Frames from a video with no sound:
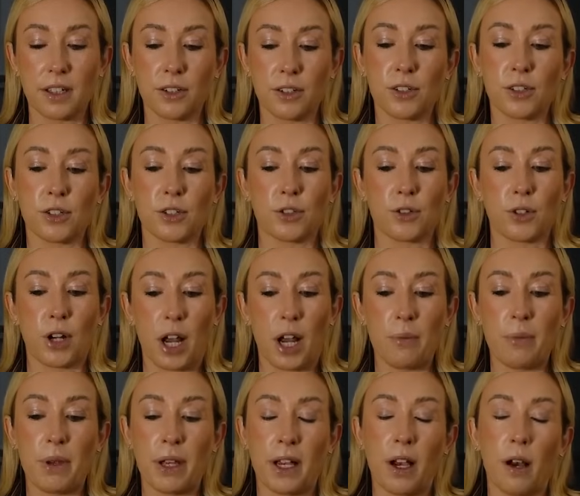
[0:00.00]
They're
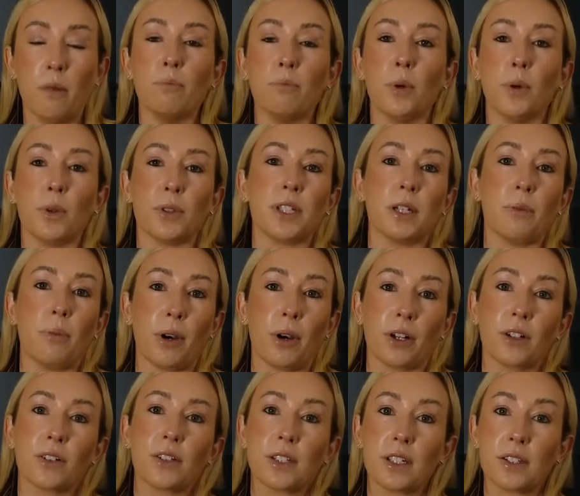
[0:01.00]
describing a
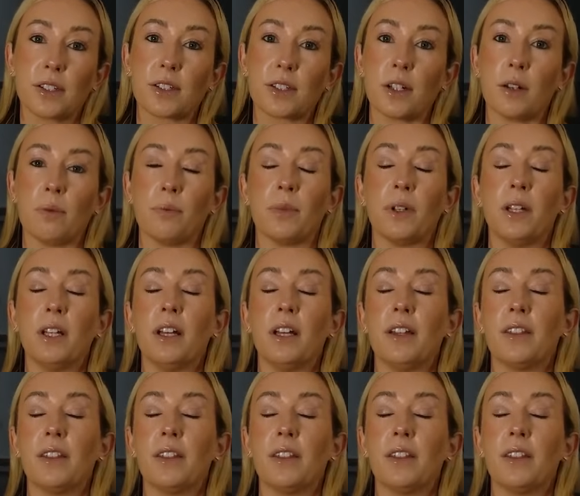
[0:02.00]
multi-part system